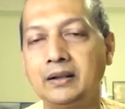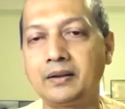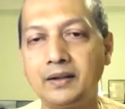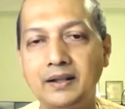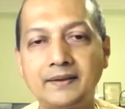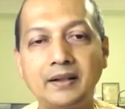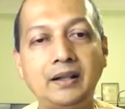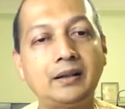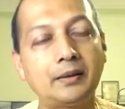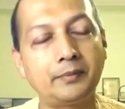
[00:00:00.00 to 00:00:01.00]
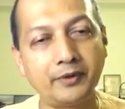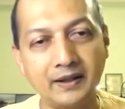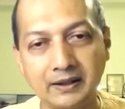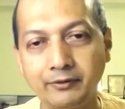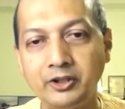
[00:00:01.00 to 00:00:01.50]
a great saint, a
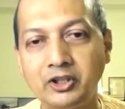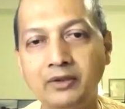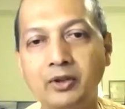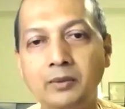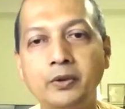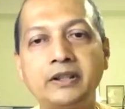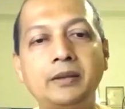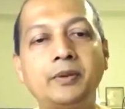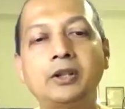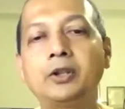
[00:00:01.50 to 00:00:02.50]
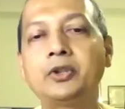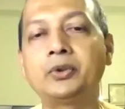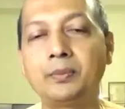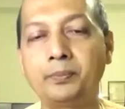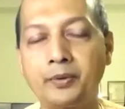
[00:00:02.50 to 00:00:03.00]
veritable Jivan Mukta, but
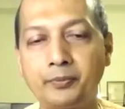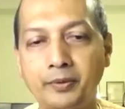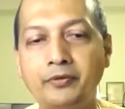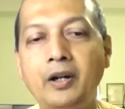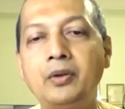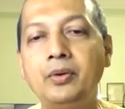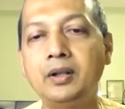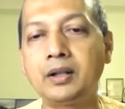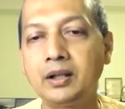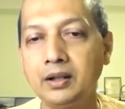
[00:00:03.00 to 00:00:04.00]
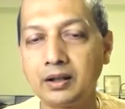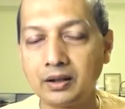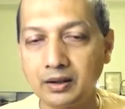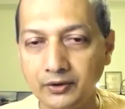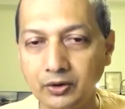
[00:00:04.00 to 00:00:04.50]
also a profound
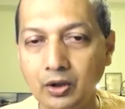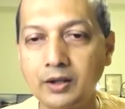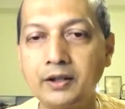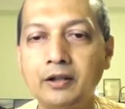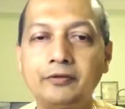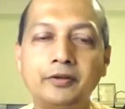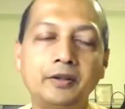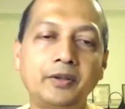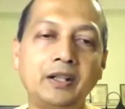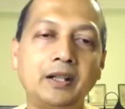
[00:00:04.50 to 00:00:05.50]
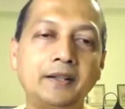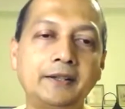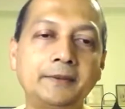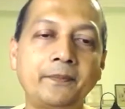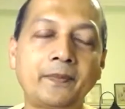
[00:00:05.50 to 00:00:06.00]
scholar of Vedanta,